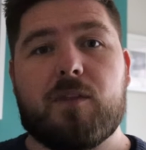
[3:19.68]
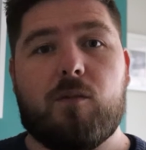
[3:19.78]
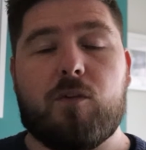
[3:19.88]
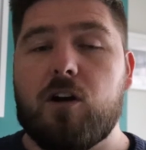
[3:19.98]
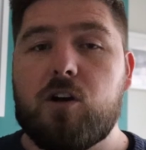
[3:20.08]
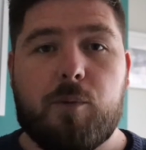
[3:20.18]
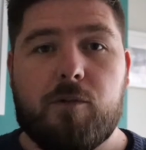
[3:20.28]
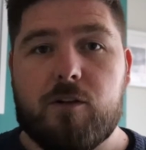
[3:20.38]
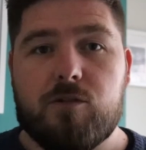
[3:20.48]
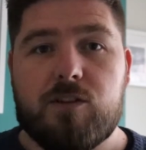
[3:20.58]
We've got a
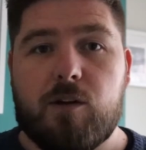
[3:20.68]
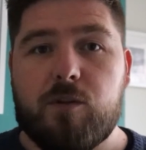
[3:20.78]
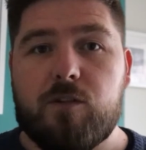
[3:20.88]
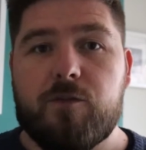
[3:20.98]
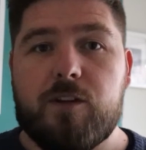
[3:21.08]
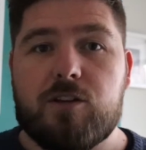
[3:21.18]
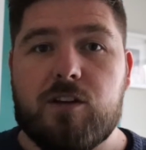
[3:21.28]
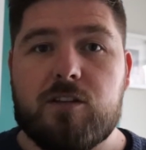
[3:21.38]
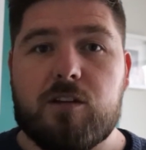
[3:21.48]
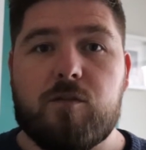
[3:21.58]
couple of options how we could finish
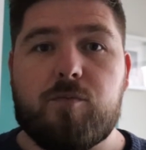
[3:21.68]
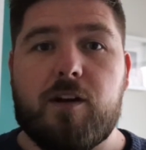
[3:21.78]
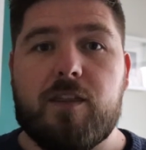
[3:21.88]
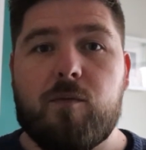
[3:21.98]
our time of prayer.